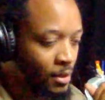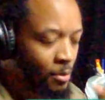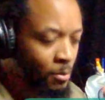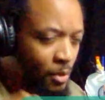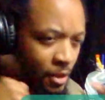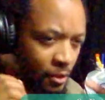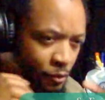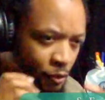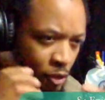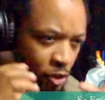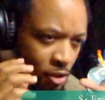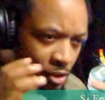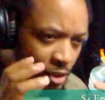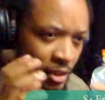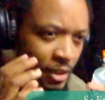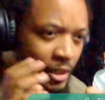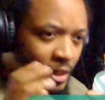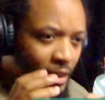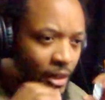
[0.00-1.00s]
But if you're
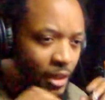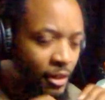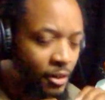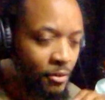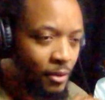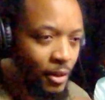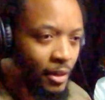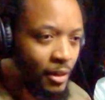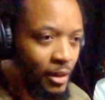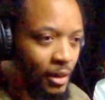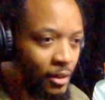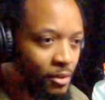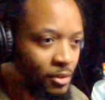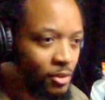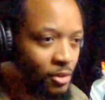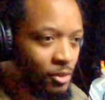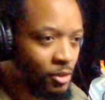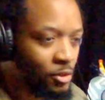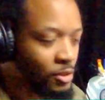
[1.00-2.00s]
looking at it right now,
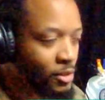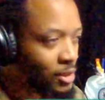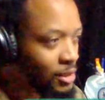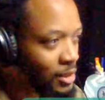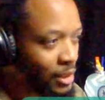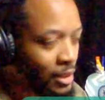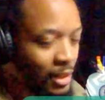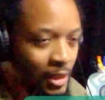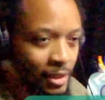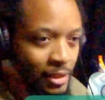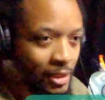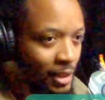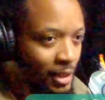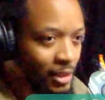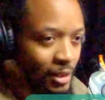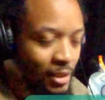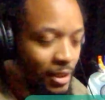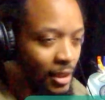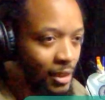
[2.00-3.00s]
you can see that's not
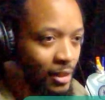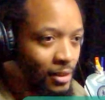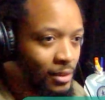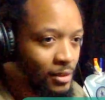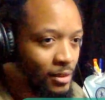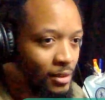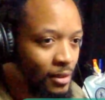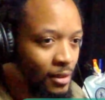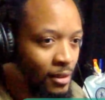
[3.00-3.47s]
the case.